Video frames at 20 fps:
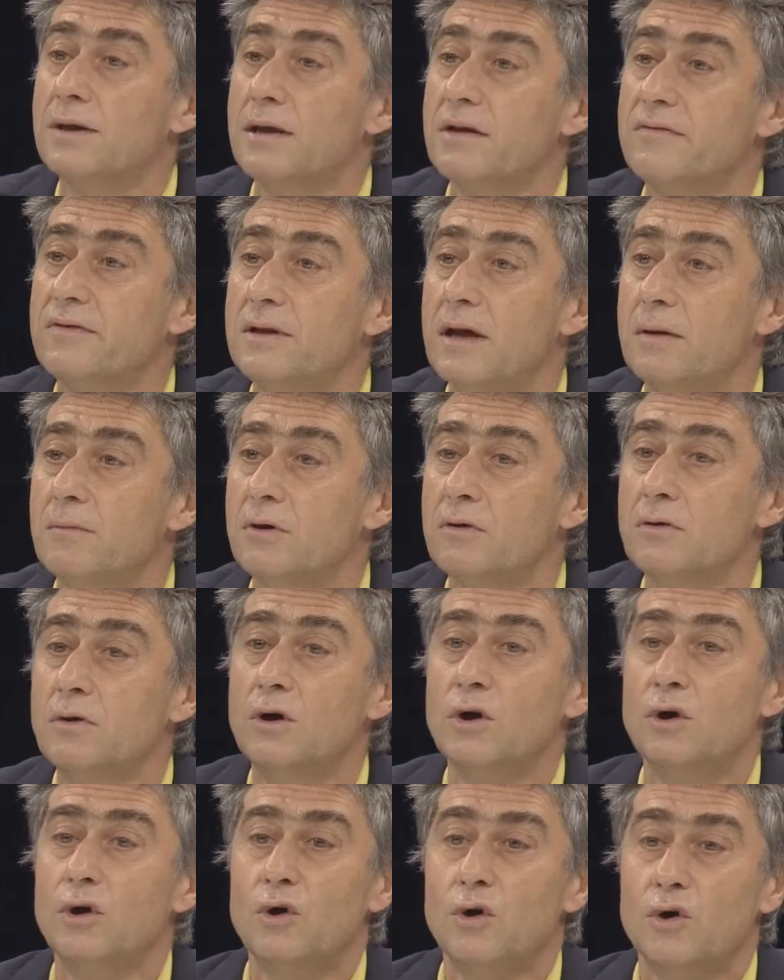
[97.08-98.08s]
And we know
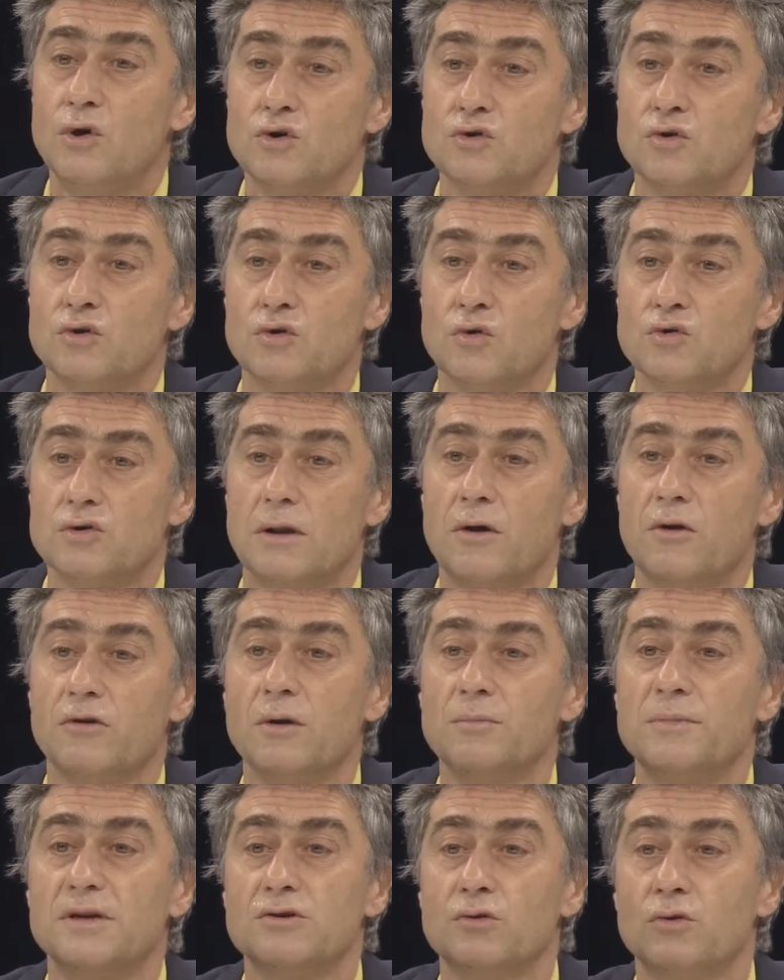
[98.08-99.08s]
this in the
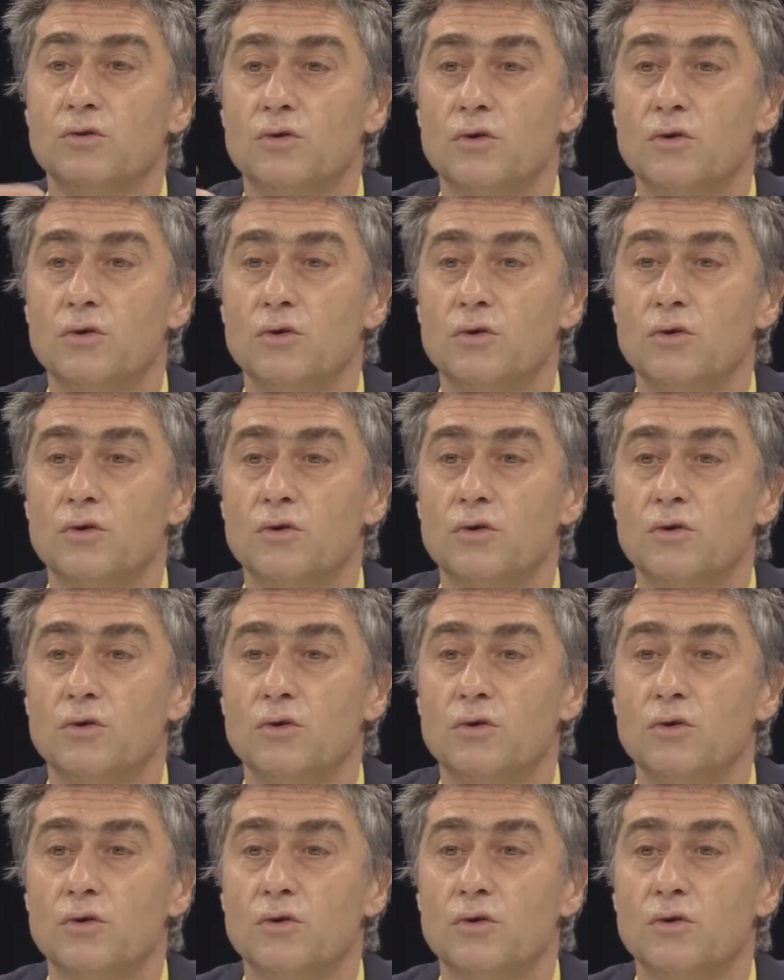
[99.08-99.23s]
hospital.